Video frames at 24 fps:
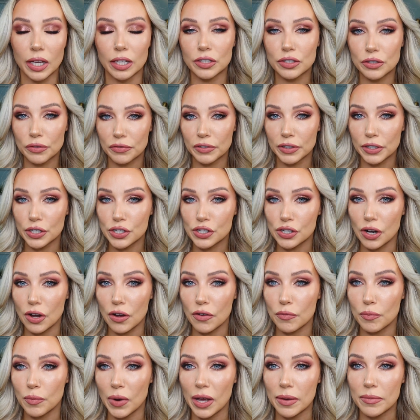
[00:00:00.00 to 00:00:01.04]
And to finish
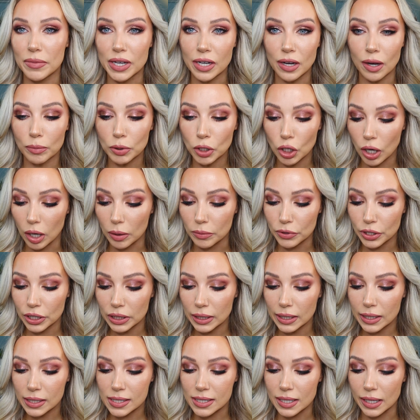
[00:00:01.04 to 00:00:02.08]
off my makeup look, I'm
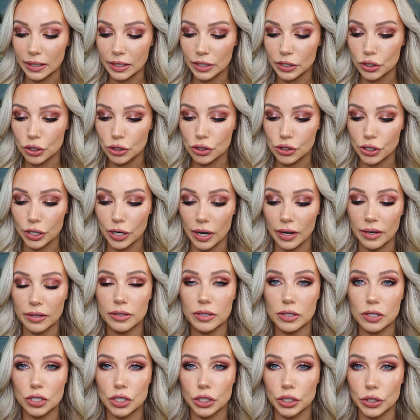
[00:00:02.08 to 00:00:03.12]
really excited to try
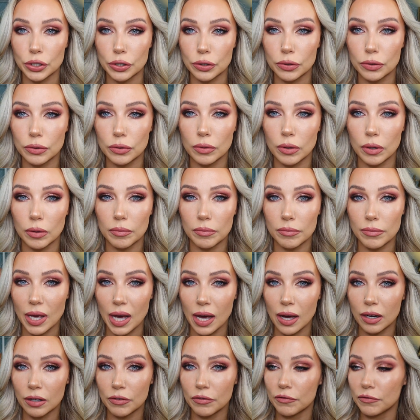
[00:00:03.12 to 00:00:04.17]
this new
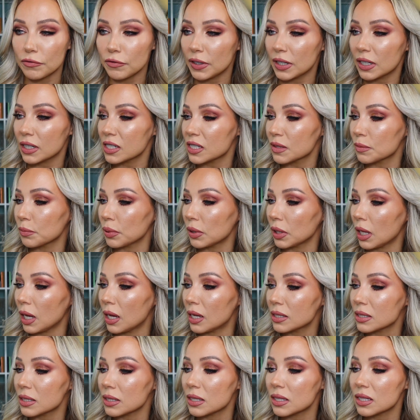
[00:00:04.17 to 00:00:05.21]
MAC Fix
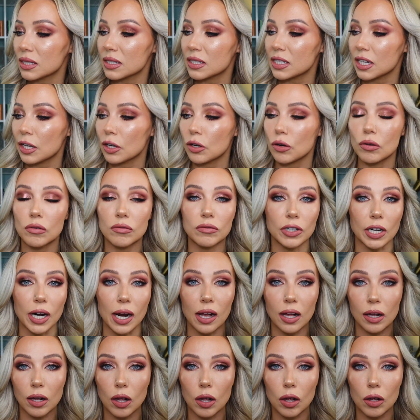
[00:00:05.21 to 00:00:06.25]
Plus Stay Over
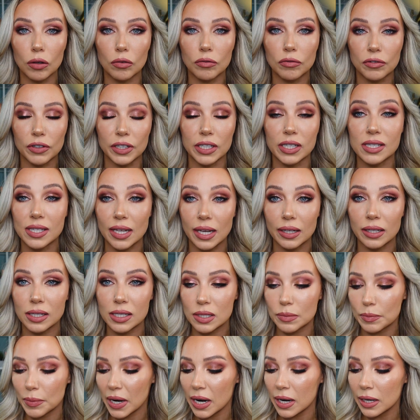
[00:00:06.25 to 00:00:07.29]
Alcohol Free Setting
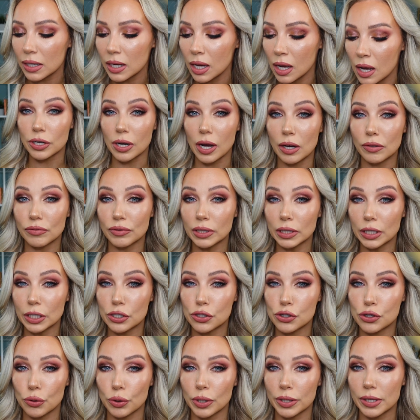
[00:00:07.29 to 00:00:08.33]
Spray. I really
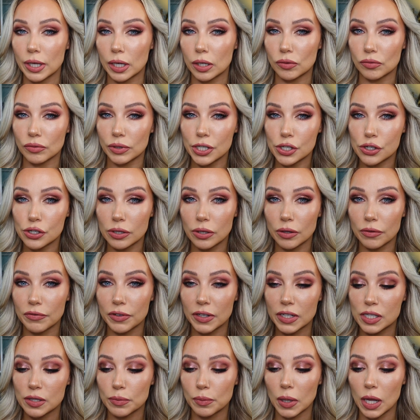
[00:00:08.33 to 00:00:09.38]
enjoyed the original
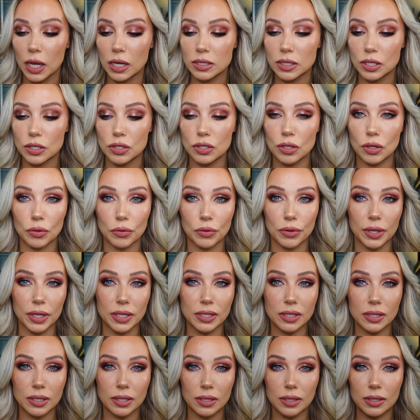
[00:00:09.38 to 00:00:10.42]
Fix Plus, so
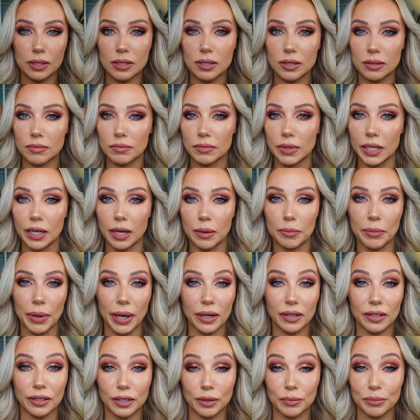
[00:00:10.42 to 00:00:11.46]
this is like a
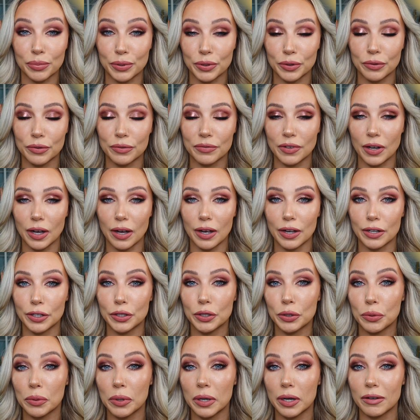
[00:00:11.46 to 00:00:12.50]
better and improved
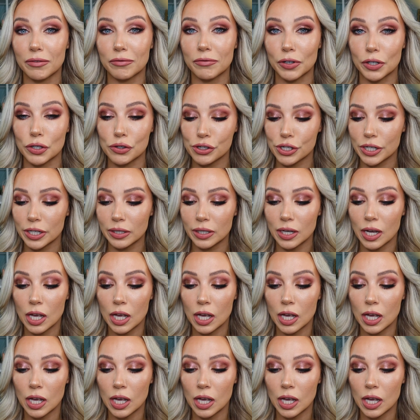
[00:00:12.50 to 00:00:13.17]
newer version.